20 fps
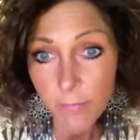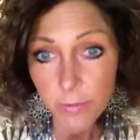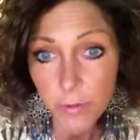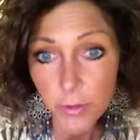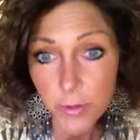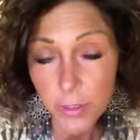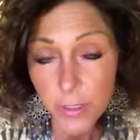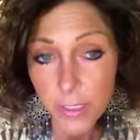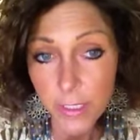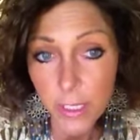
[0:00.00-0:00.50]
you're
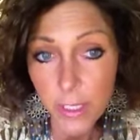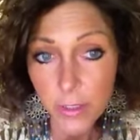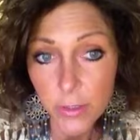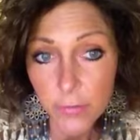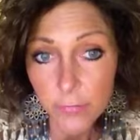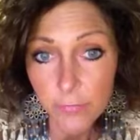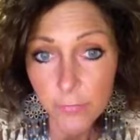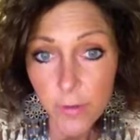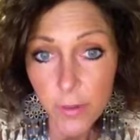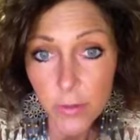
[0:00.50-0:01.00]
going to get
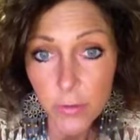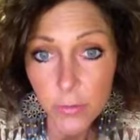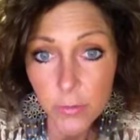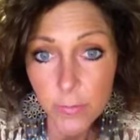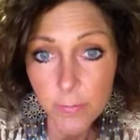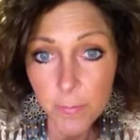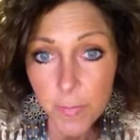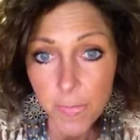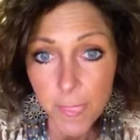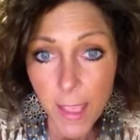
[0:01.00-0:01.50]
your
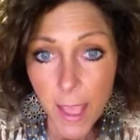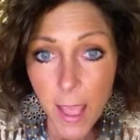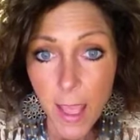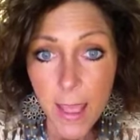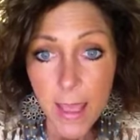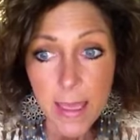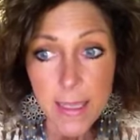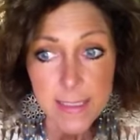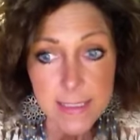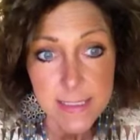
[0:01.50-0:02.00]
food,
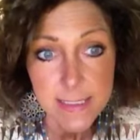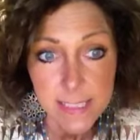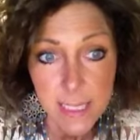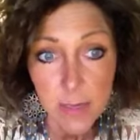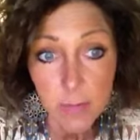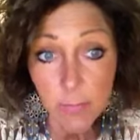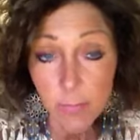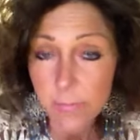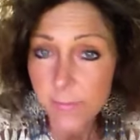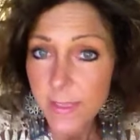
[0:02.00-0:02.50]

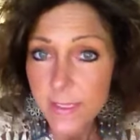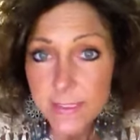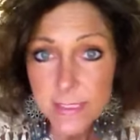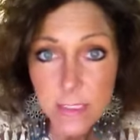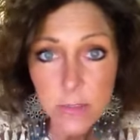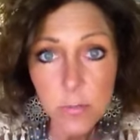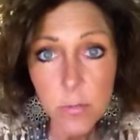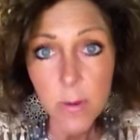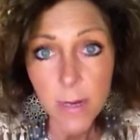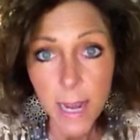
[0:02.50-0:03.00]
see, this
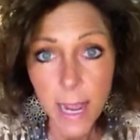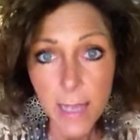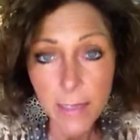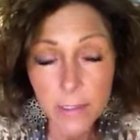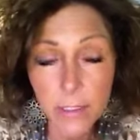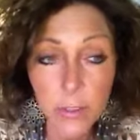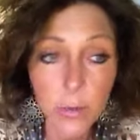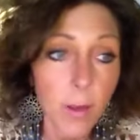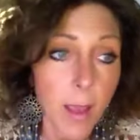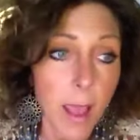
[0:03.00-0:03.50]
is what I
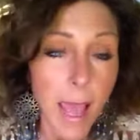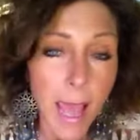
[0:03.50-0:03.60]
do.